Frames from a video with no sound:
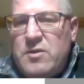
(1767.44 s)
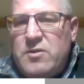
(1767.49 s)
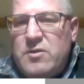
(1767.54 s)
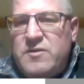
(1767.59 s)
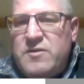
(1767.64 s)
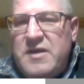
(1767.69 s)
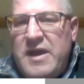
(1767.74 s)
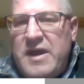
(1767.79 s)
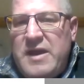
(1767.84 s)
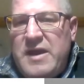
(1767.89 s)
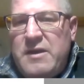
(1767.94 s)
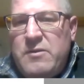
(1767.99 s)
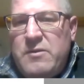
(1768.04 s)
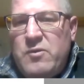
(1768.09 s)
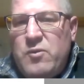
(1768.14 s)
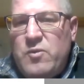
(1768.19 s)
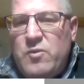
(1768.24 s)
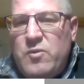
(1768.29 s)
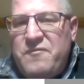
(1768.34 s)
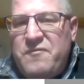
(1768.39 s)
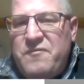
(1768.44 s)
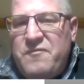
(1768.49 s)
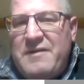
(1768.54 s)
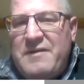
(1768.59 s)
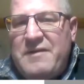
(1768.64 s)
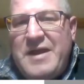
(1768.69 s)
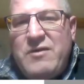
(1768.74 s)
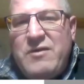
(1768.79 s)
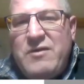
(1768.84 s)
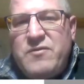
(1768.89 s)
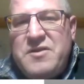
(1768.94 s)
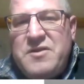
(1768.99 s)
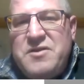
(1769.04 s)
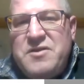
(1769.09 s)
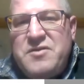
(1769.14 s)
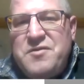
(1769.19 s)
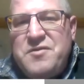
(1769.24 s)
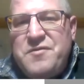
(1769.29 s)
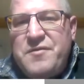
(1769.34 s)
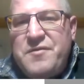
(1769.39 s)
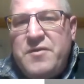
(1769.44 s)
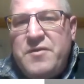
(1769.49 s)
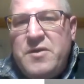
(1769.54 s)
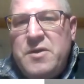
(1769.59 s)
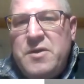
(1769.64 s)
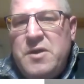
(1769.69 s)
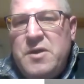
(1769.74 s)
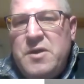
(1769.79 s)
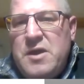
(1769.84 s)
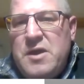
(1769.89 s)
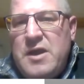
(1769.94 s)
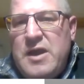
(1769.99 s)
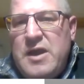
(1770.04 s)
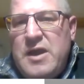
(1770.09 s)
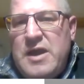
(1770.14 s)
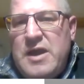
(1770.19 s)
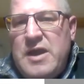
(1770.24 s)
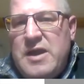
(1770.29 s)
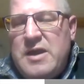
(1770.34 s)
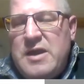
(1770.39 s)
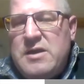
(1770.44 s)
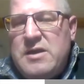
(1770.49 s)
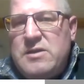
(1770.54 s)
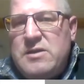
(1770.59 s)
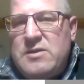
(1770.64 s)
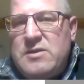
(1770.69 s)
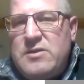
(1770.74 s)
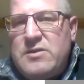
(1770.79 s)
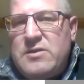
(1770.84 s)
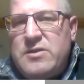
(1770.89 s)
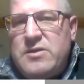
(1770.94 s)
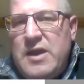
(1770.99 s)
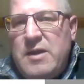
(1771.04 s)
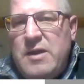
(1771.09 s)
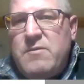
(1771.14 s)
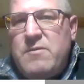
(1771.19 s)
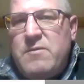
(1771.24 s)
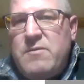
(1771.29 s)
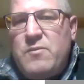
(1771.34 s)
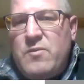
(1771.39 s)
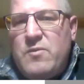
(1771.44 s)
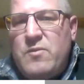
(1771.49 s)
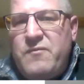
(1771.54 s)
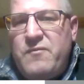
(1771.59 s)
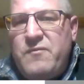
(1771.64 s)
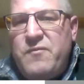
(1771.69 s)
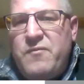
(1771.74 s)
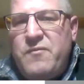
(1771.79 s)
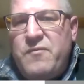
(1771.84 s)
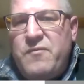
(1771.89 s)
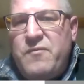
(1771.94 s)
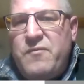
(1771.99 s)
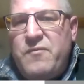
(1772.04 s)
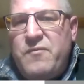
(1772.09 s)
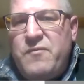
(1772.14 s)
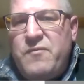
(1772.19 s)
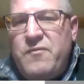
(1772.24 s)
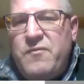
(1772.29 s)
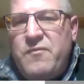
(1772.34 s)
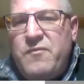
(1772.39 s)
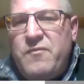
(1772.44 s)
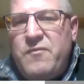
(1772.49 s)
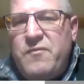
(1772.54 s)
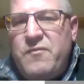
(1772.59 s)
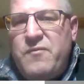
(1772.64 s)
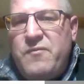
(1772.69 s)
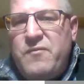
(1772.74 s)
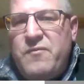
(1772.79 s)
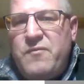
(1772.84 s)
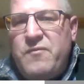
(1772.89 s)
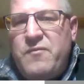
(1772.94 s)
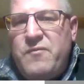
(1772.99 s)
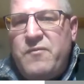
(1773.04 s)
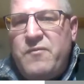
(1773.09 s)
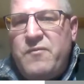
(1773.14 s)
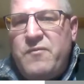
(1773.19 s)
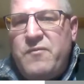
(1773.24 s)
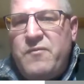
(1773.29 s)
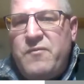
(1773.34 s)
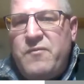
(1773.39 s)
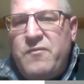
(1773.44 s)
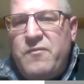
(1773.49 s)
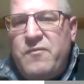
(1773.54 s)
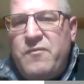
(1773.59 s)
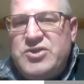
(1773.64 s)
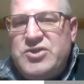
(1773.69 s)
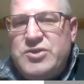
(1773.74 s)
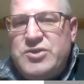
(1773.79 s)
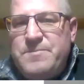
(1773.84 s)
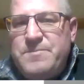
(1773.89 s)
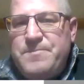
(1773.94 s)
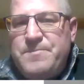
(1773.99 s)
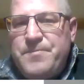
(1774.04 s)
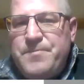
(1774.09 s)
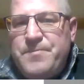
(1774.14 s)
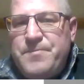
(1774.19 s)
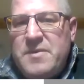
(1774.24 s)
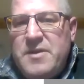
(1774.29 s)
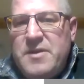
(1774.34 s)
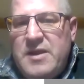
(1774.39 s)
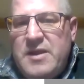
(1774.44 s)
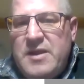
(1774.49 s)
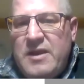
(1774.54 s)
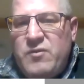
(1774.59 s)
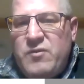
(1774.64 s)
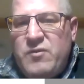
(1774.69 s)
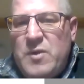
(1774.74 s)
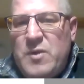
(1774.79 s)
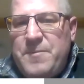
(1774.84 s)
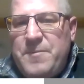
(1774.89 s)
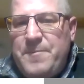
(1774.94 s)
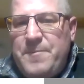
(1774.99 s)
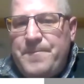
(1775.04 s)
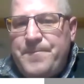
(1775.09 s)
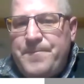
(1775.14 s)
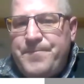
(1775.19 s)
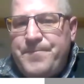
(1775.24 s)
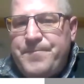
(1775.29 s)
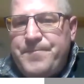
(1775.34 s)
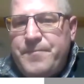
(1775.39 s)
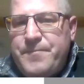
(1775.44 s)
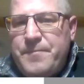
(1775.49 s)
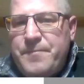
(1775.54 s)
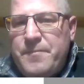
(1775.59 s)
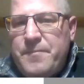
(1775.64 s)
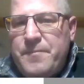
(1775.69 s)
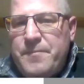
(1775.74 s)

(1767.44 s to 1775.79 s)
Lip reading: tank with 5,000 liters, and yeah, with air regulation. Next one,